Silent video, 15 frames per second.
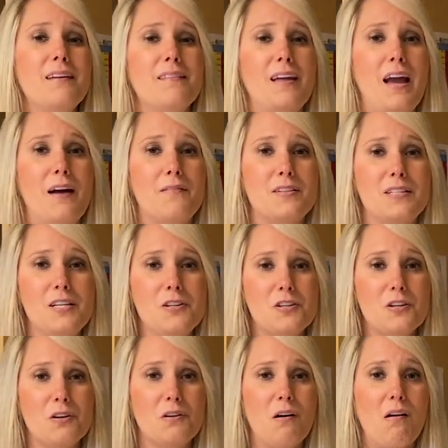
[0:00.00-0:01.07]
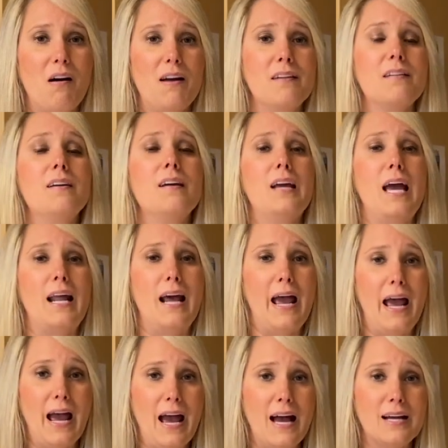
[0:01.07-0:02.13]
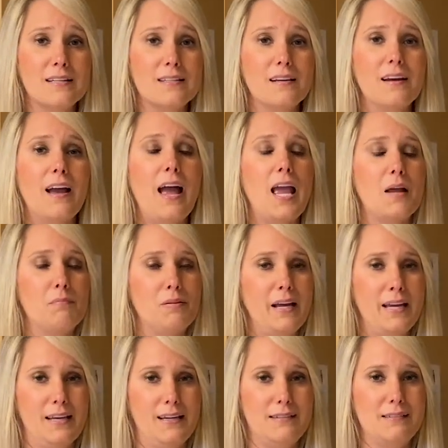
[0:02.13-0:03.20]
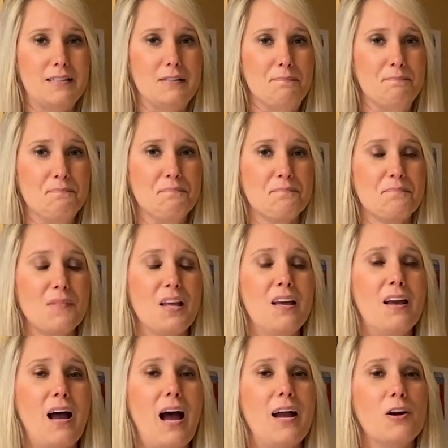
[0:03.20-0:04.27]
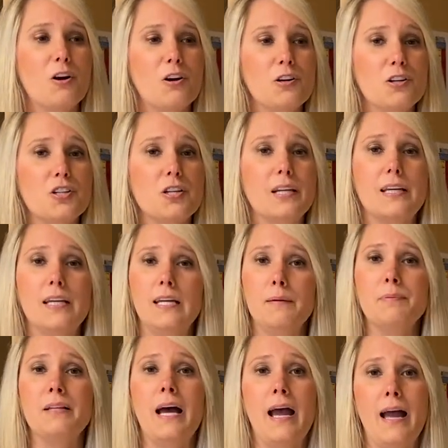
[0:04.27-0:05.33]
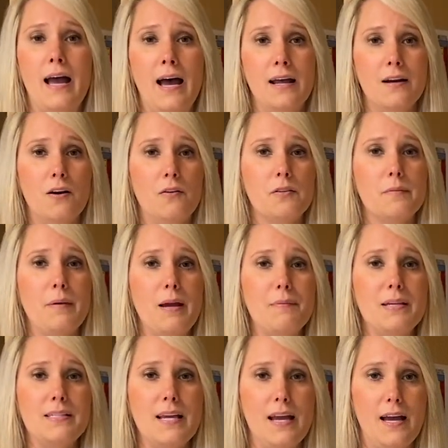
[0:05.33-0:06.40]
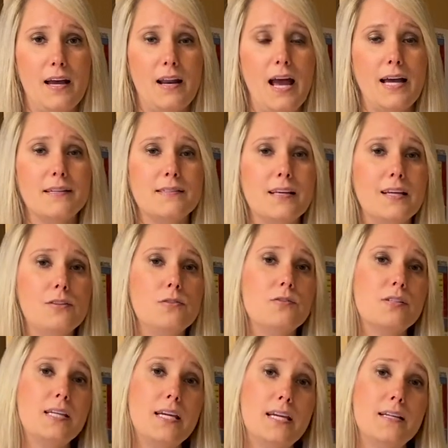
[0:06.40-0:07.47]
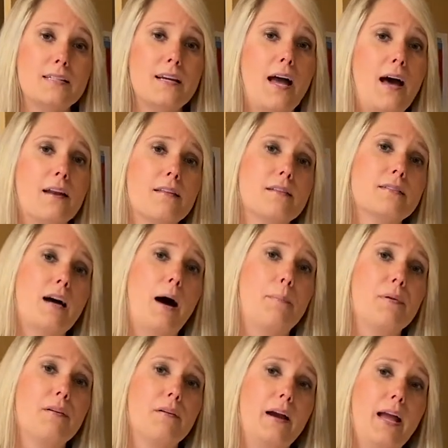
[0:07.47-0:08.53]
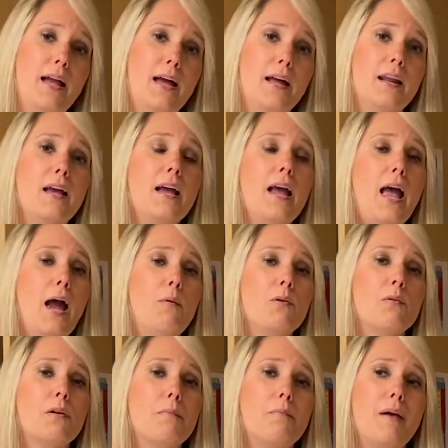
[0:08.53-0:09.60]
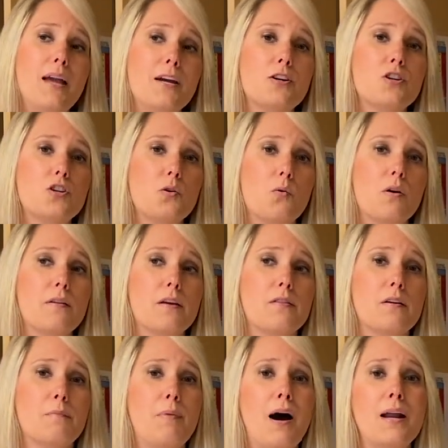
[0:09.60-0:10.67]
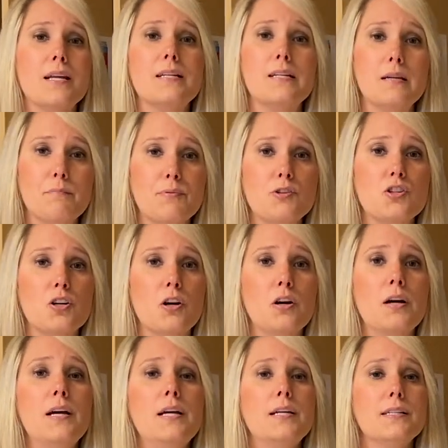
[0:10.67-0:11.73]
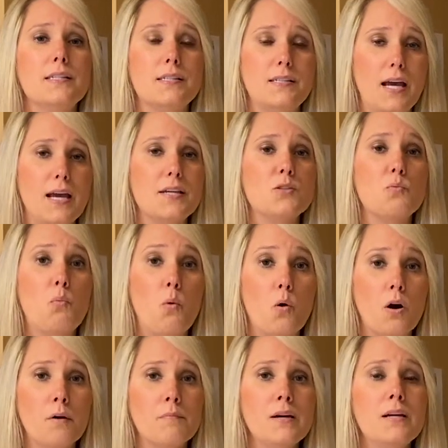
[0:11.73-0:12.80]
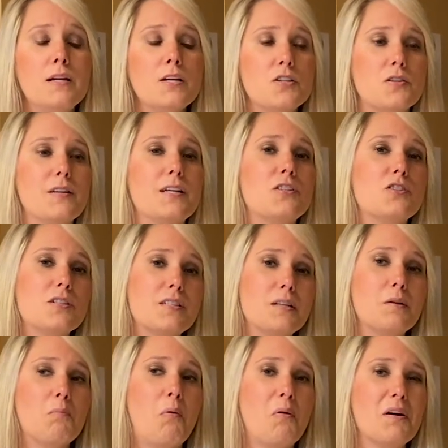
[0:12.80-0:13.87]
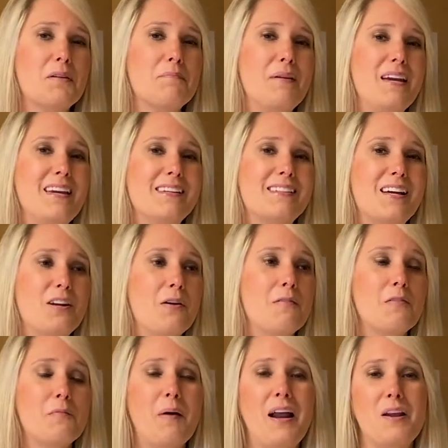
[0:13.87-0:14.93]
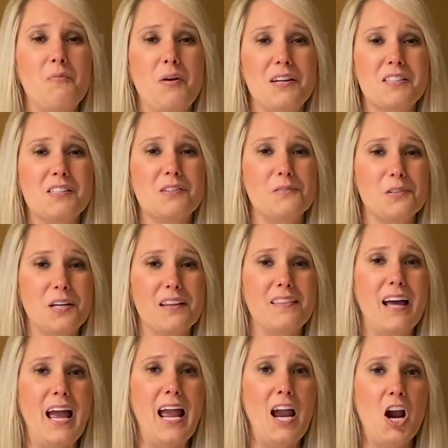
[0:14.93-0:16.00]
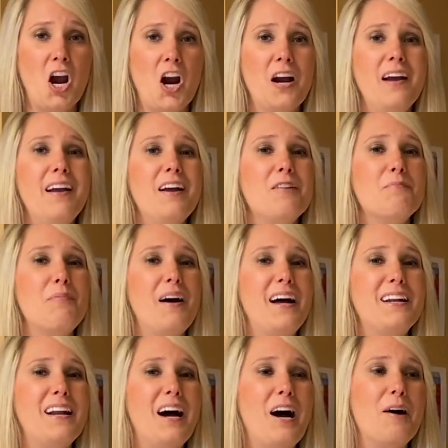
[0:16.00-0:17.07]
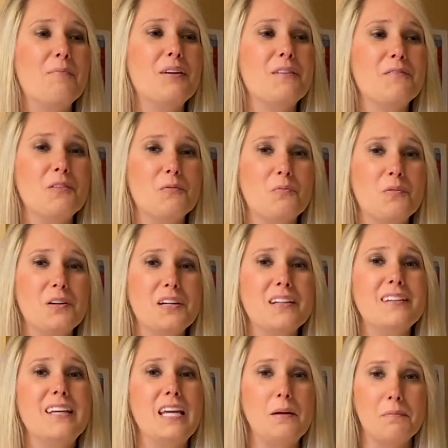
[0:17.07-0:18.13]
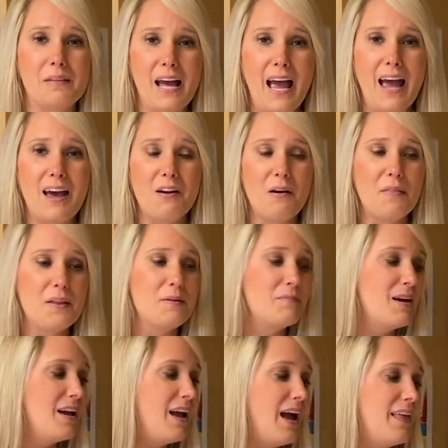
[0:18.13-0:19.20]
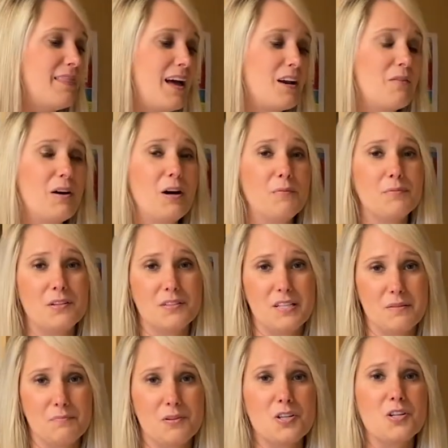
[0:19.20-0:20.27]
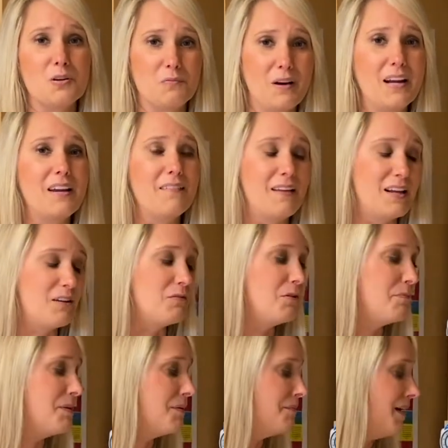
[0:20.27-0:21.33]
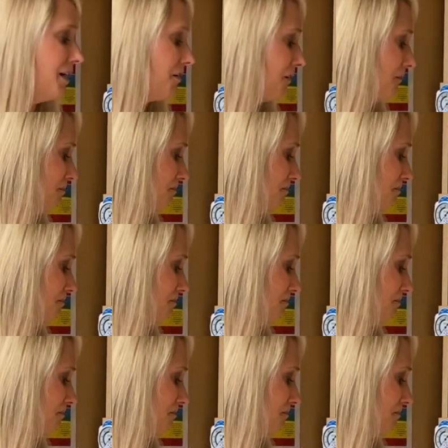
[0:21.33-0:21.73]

They have a t-shirt on and a hat and blankets. I encourage you to keep the hat on the baby's head as they lose heat out of the top of their head, and we want to make sure that their body temperature stays warm. So that's just an important piece. I know everybody wants to look at the hair, but if you would, keep the hat on them, and that'll help their temperature regulate a little bit better.